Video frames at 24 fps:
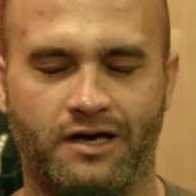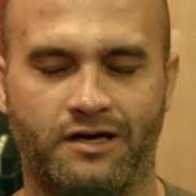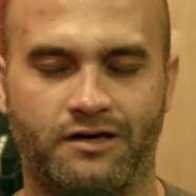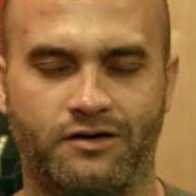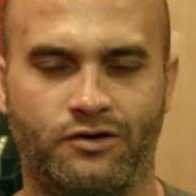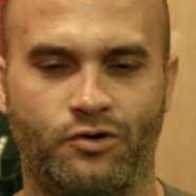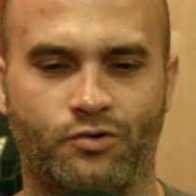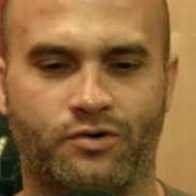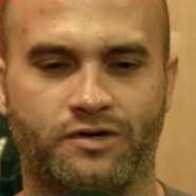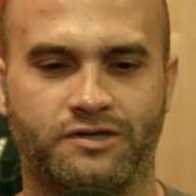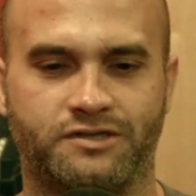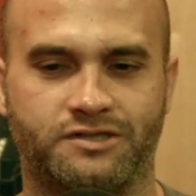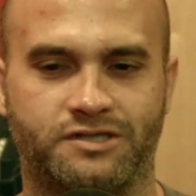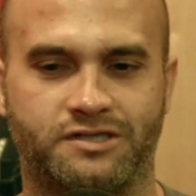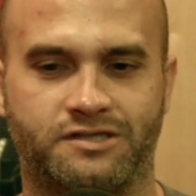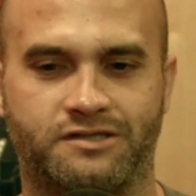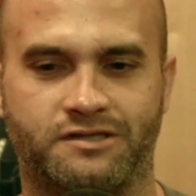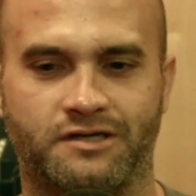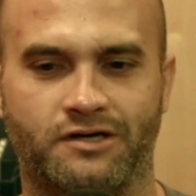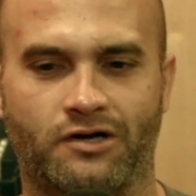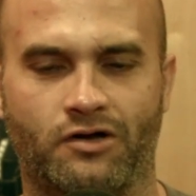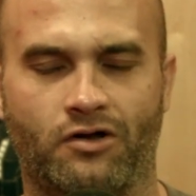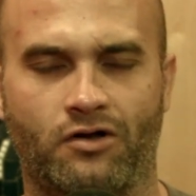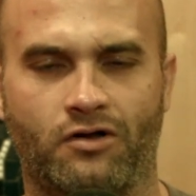you can
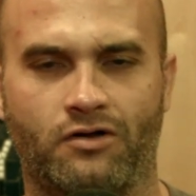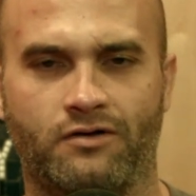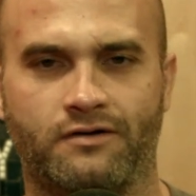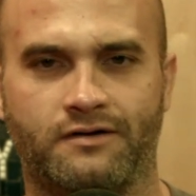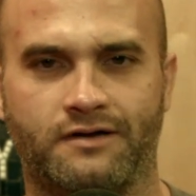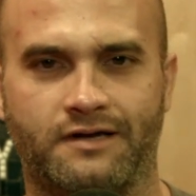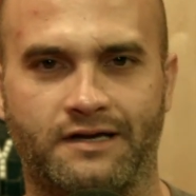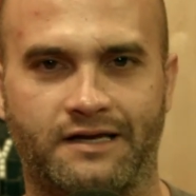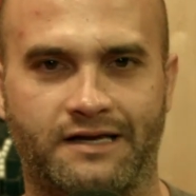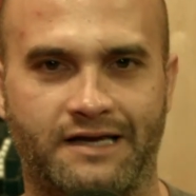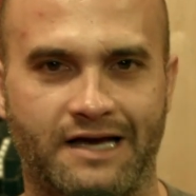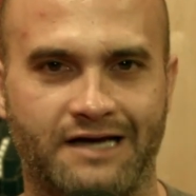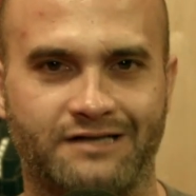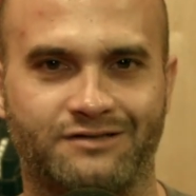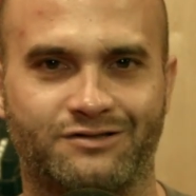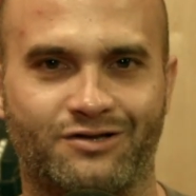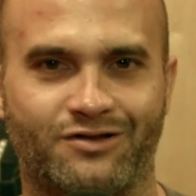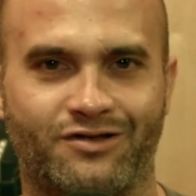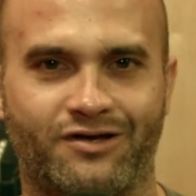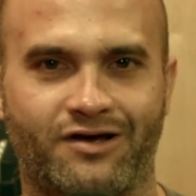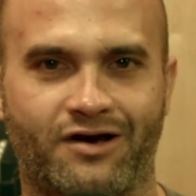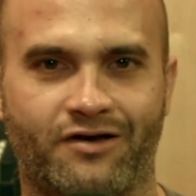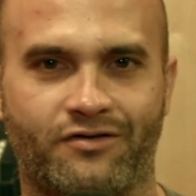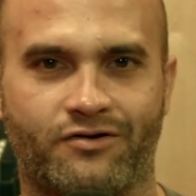still get to
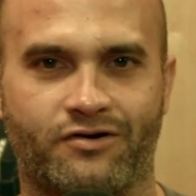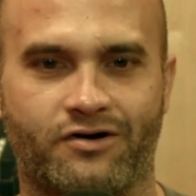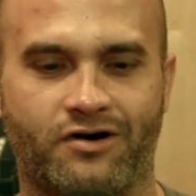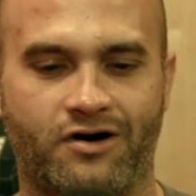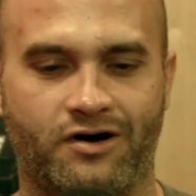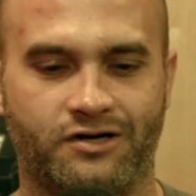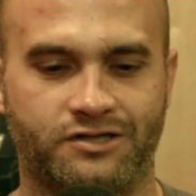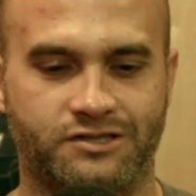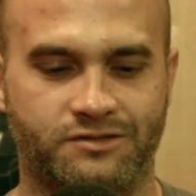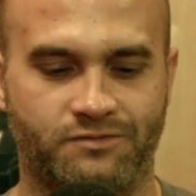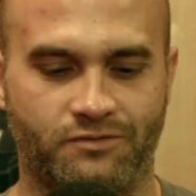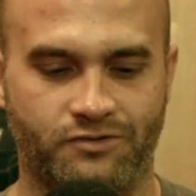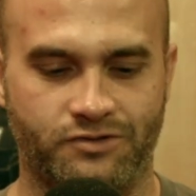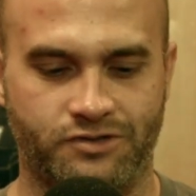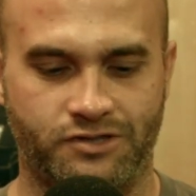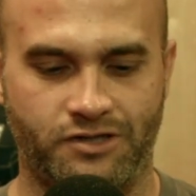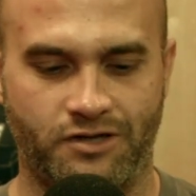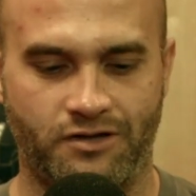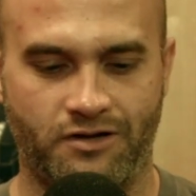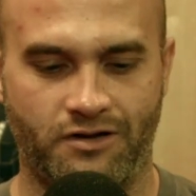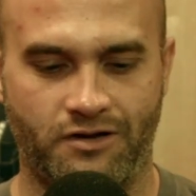the other customers you,